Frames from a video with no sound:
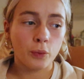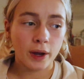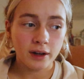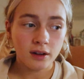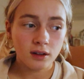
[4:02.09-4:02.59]

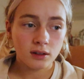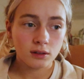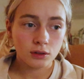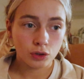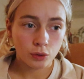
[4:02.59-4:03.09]
When
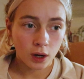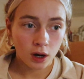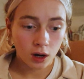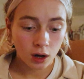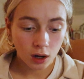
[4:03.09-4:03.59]
you
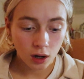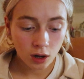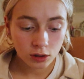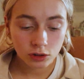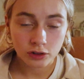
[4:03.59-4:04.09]
are
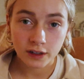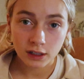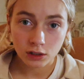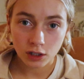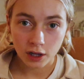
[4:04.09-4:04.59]

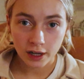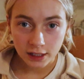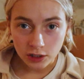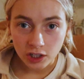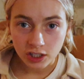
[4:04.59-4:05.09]
answering to
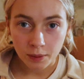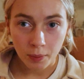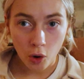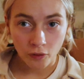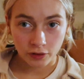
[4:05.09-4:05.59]

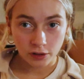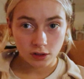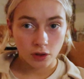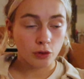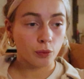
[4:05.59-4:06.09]
internship
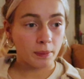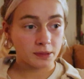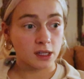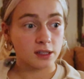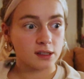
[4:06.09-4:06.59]
offers on the
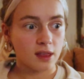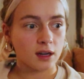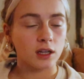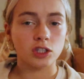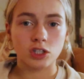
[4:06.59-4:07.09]
websites
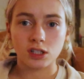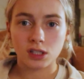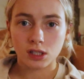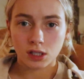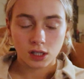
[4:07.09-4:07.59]
that I
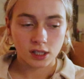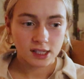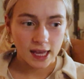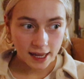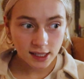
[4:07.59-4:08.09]
just
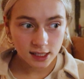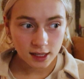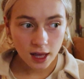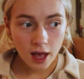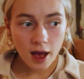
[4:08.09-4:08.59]
said,
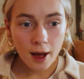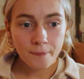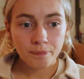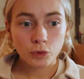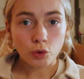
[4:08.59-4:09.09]

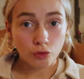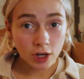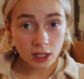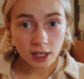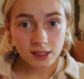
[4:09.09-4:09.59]

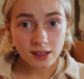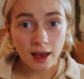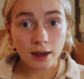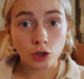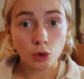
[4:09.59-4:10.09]
realize
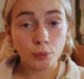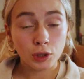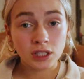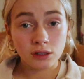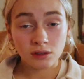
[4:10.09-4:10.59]
that you're
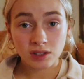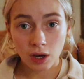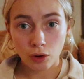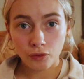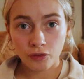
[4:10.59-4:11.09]
putting
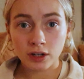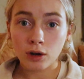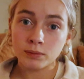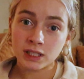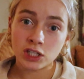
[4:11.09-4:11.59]
yourself in
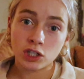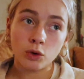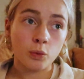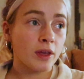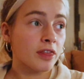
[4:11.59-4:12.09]

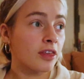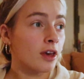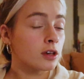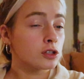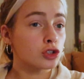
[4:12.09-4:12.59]
competition with
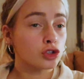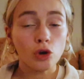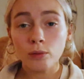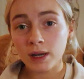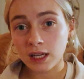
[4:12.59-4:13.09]

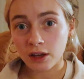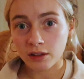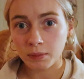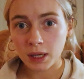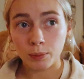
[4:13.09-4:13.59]
so many
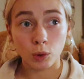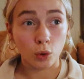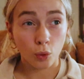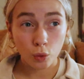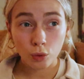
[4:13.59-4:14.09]
other people
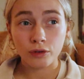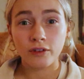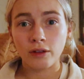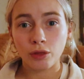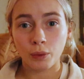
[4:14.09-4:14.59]
all
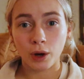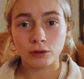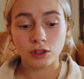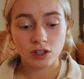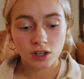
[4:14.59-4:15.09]
around the
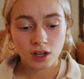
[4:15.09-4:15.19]
world